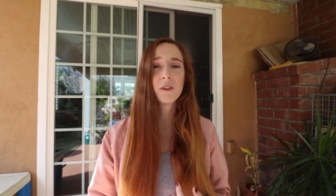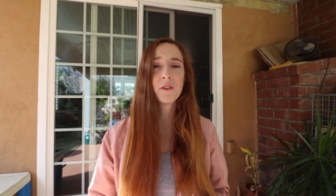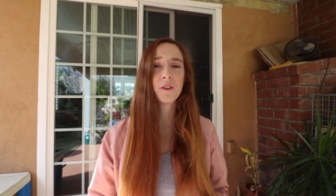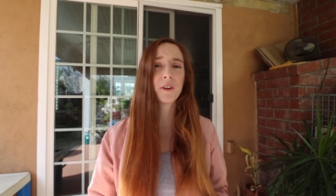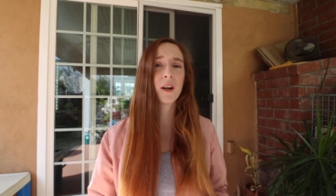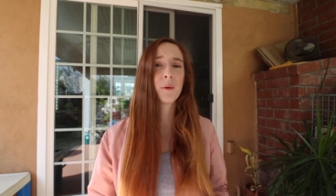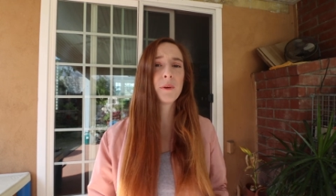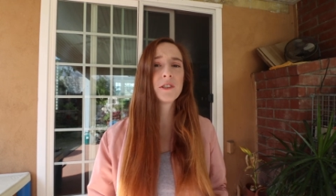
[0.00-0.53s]
they're
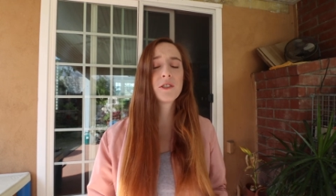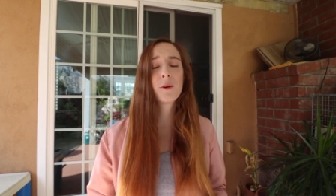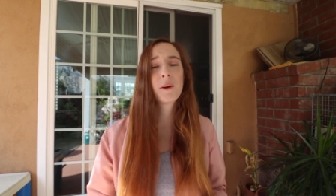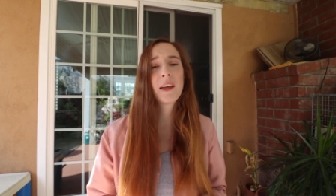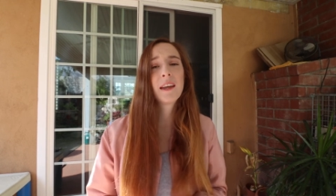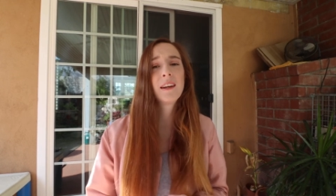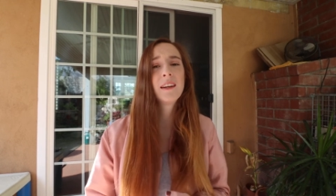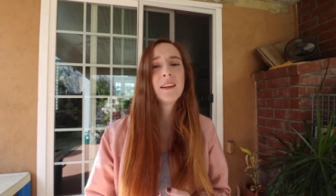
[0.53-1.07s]
always
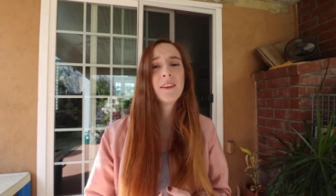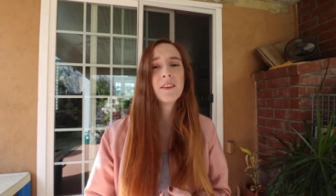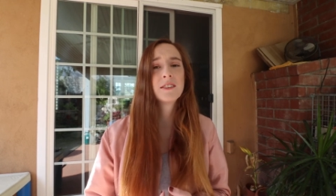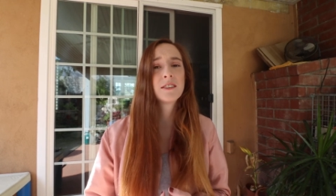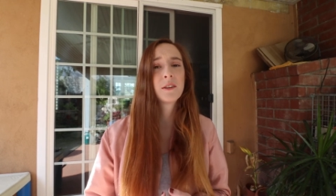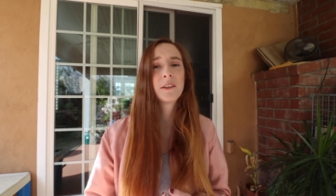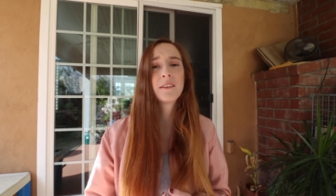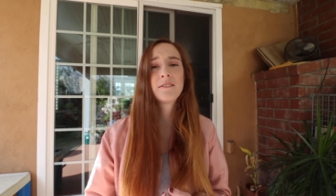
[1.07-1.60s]
located in the
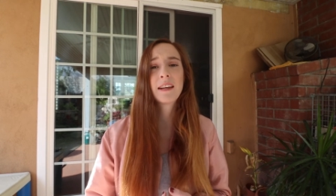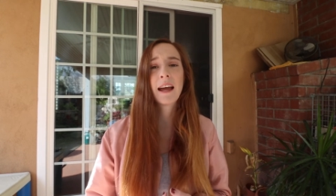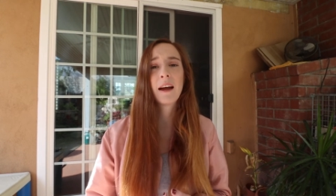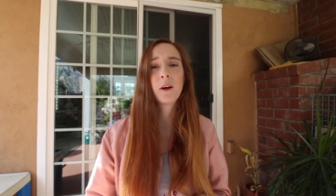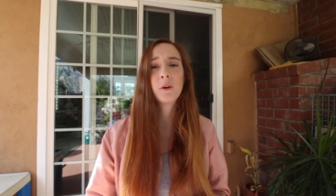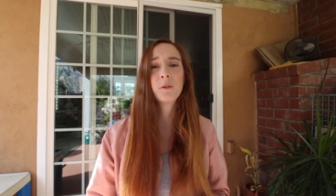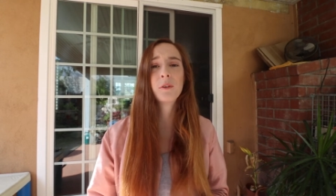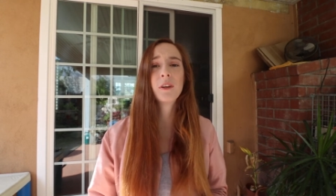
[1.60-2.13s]
center of
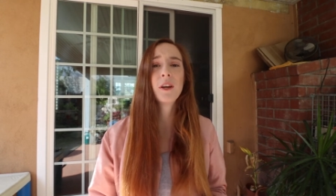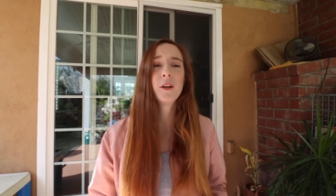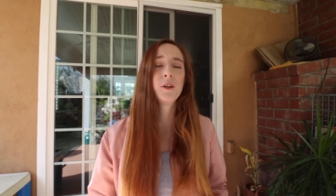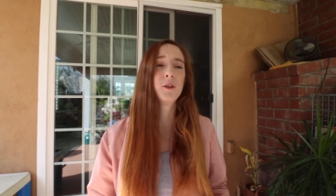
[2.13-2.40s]
town,